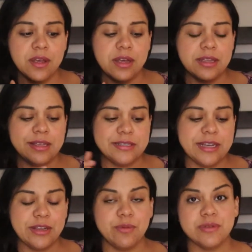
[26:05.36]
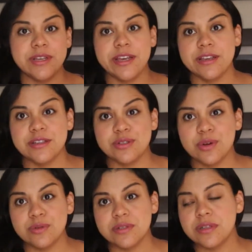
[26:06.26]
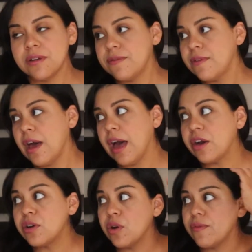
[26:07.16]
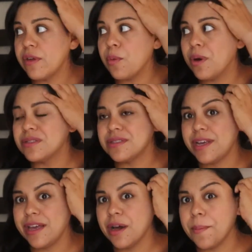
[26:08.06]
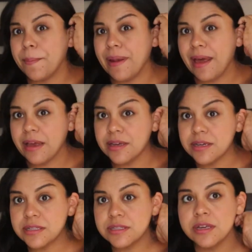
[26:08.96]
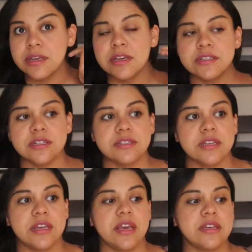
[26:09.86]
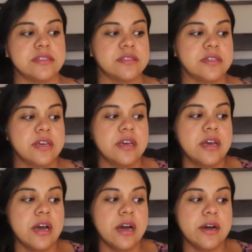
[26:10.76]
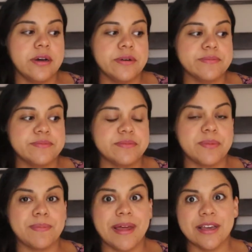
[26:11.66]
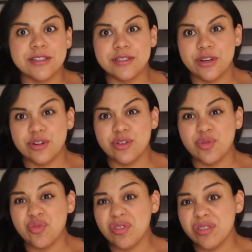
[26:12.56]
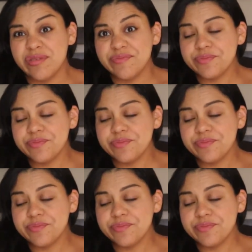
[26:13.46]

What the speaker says: And then Daniel will take his own stuff. I don't know if he wants to take a blanket just in case blankets there are no good.